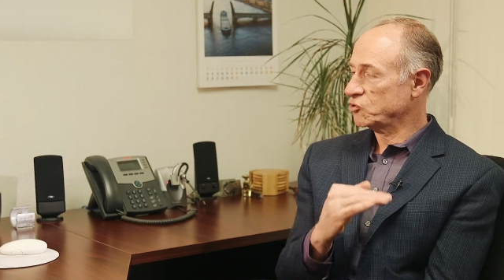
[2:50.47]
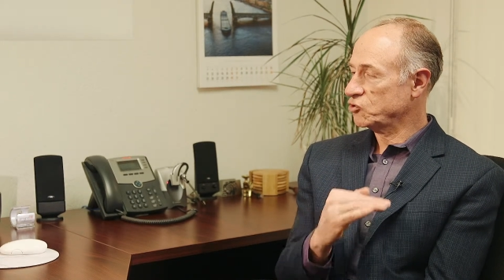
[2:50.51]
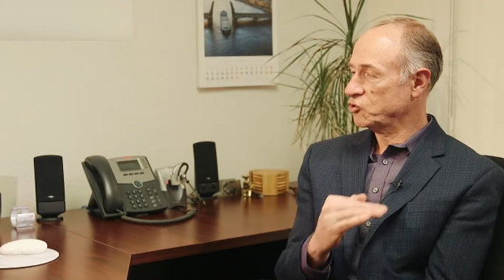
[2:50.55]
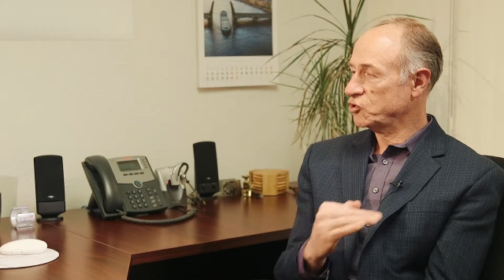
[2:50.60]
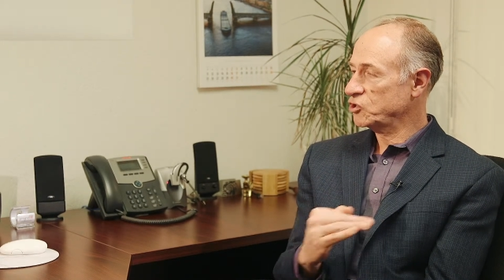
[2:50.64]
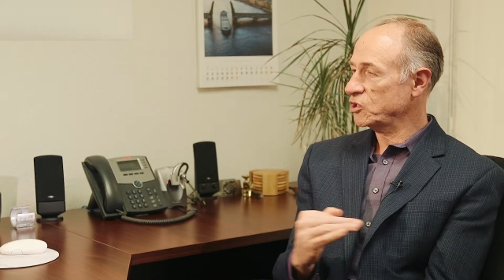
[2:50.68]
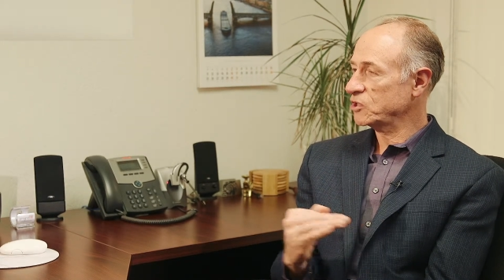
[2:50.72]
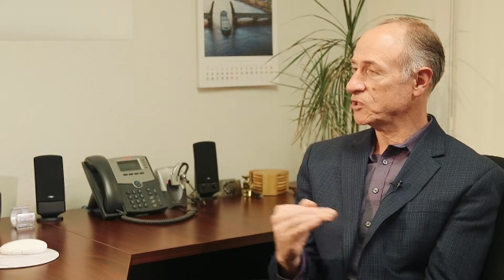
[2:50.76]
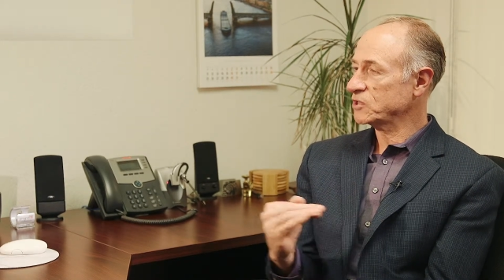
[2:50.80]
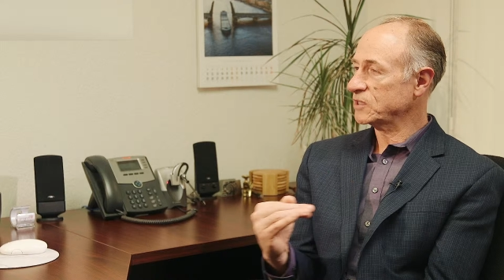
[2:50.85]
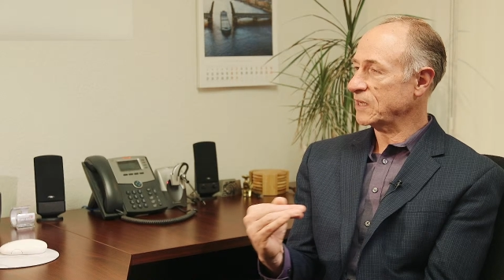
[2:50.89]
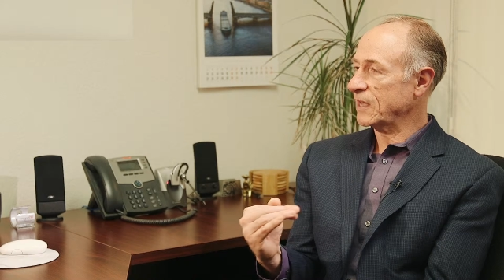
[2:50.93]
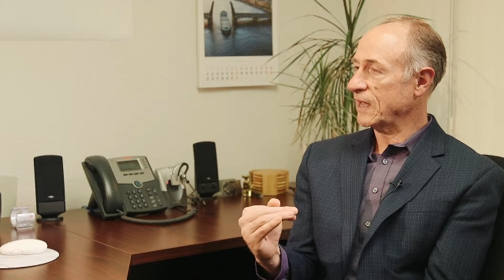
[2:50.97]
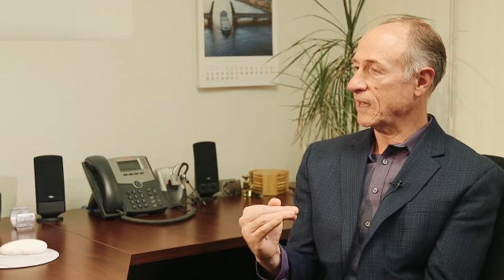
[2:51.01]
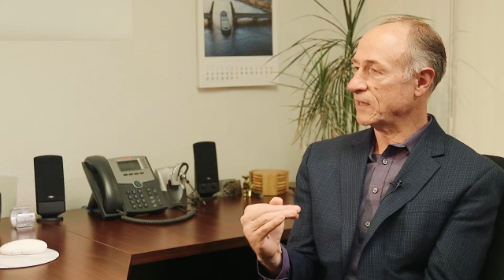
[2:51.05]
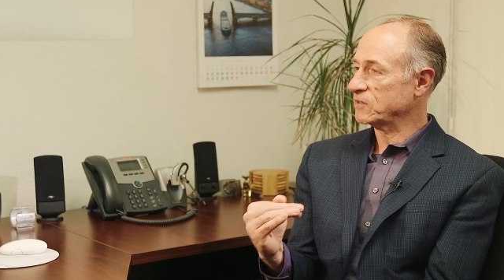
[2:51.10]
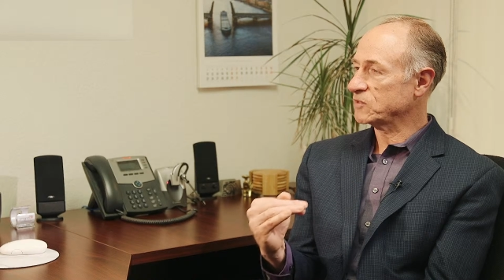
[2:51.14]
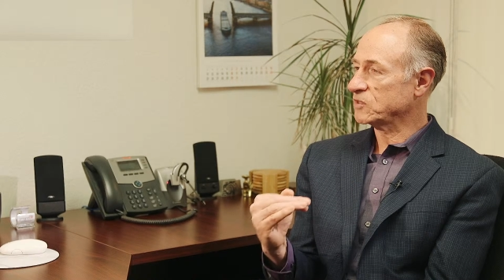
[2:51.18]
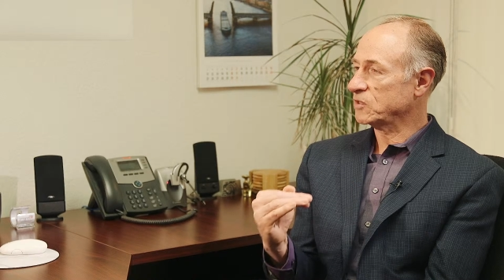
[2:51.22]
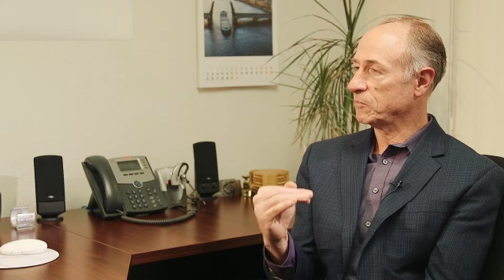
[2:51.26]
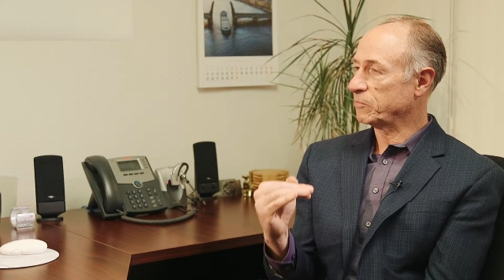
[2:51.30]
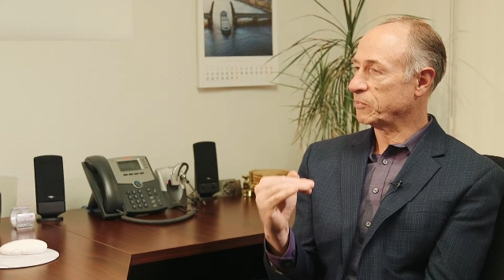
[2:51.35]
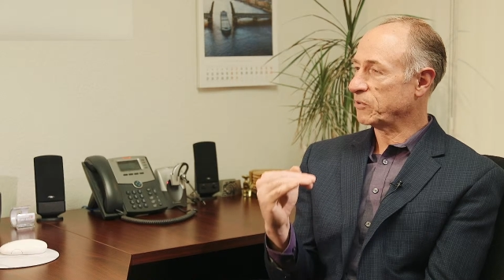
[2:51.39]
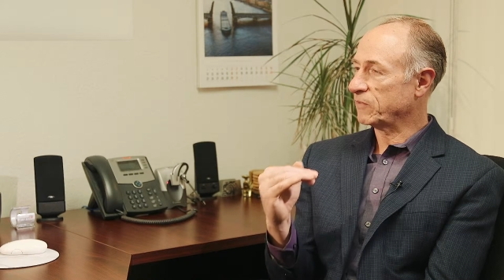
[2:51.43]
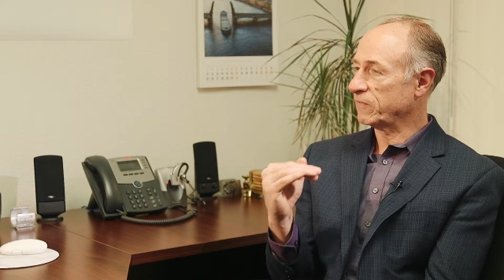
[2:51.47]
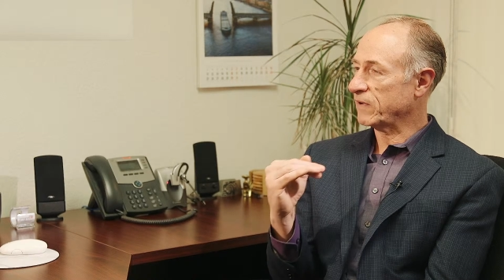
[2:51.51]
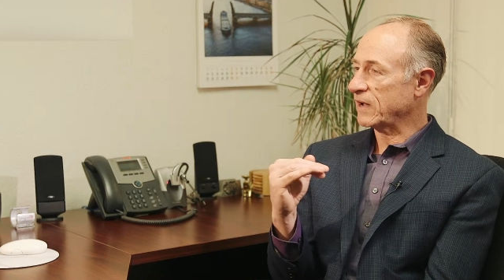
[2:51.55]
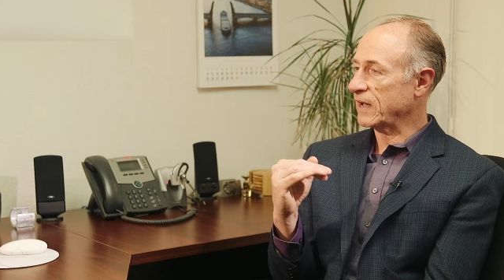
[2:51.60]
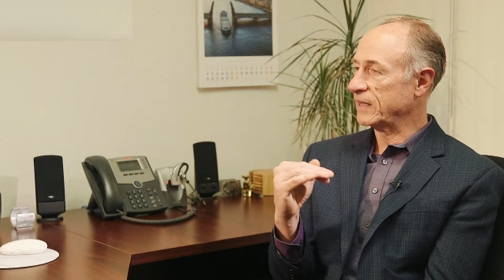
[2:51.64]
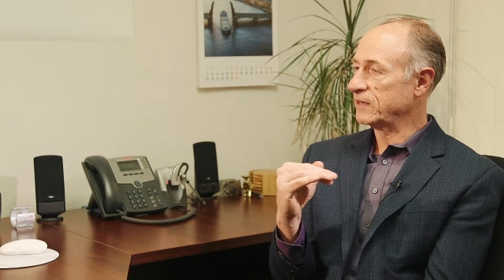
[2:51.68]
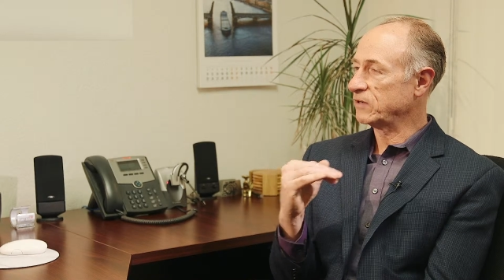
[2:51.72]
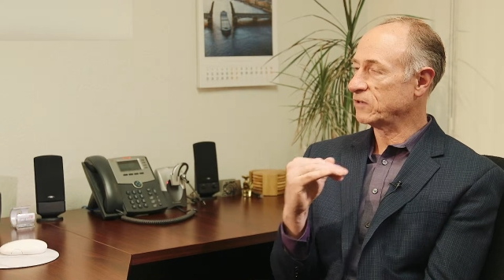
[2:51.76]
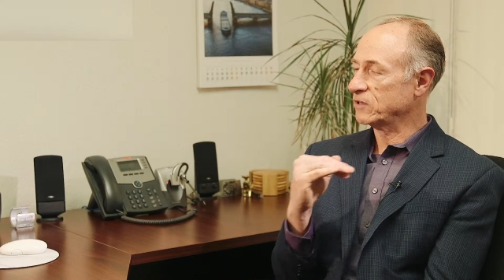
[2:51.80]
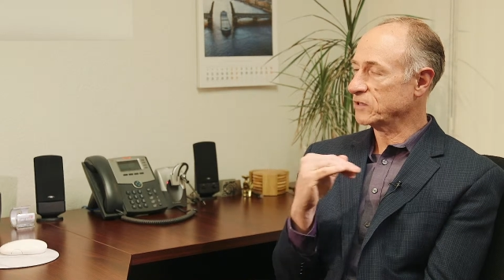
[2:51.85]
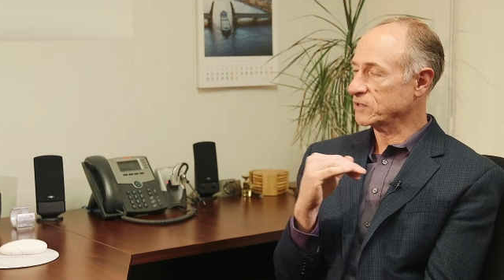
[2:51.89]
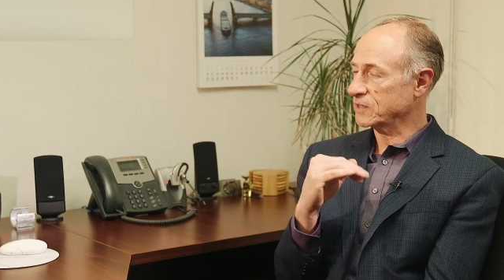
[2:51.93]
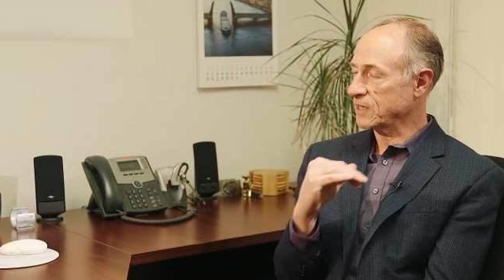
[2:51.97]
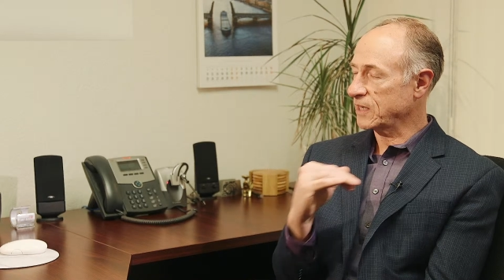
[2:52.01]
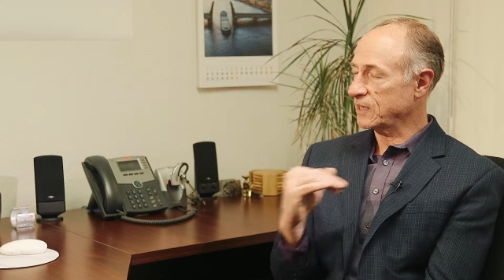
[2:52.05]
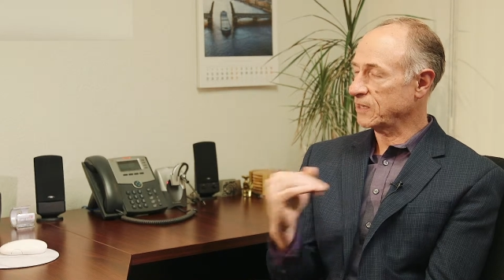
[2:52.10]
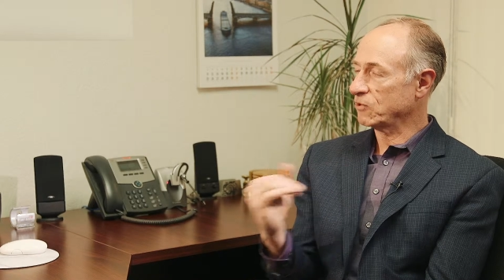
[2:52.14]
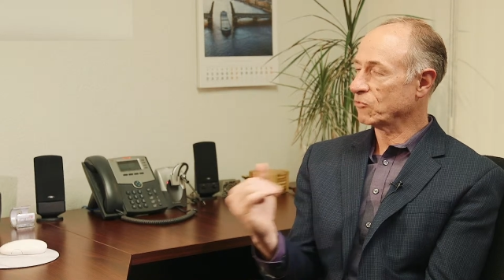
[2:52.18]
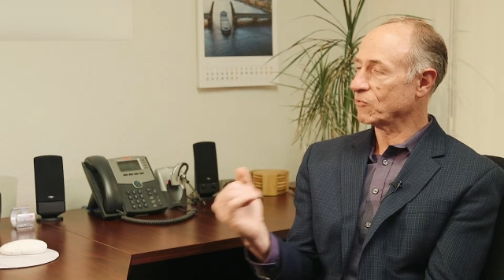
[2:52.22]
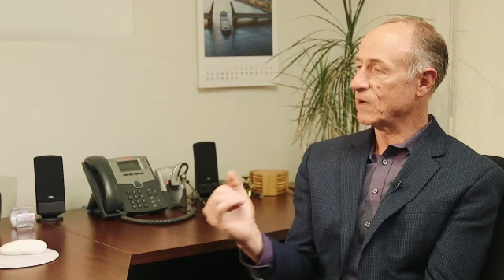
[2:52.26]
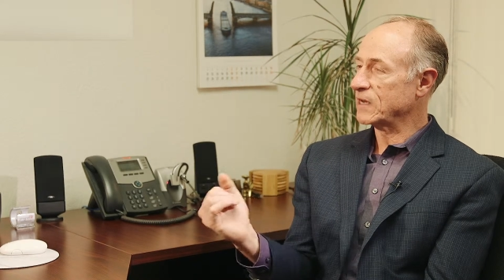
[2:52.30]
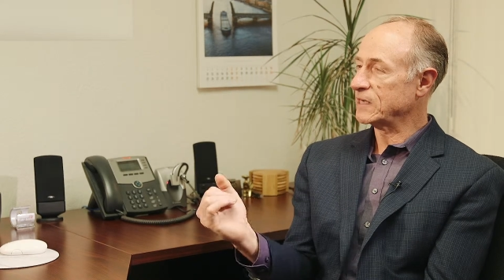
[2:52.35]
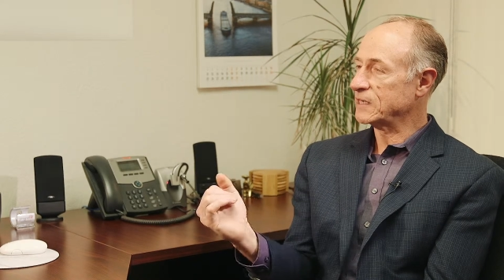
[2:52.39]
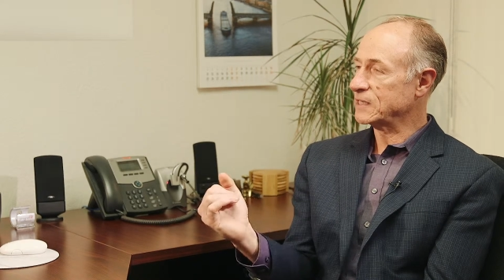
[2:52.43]
just as the provider is
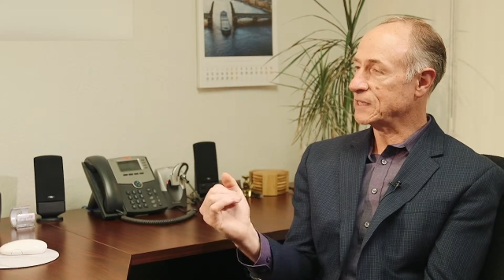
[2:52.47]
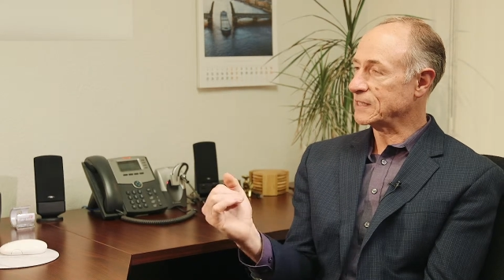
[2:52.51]
getting ready